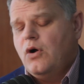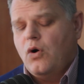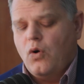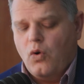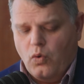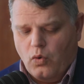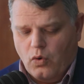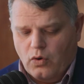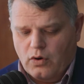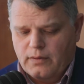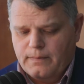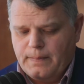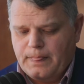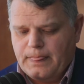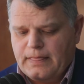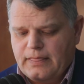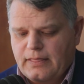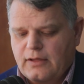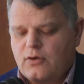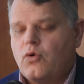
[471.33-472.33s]
Or
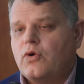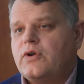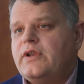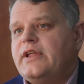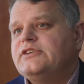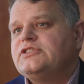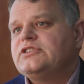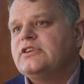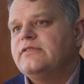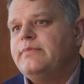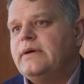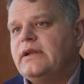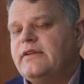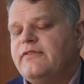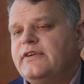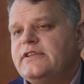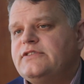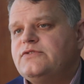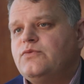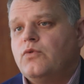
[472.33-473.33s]
the coordination of
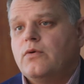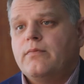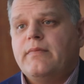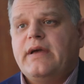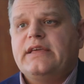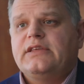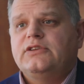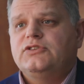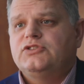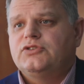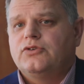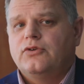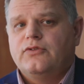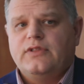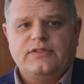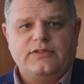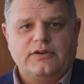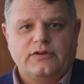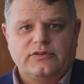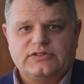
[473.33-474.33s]
benefits, we're making sure
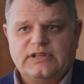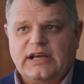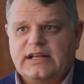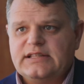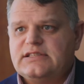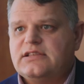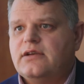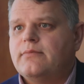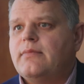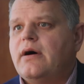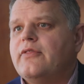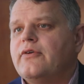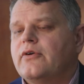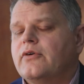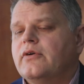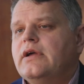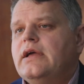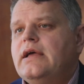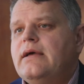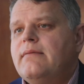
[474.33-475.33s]
that there's not some
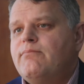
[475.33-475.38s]
other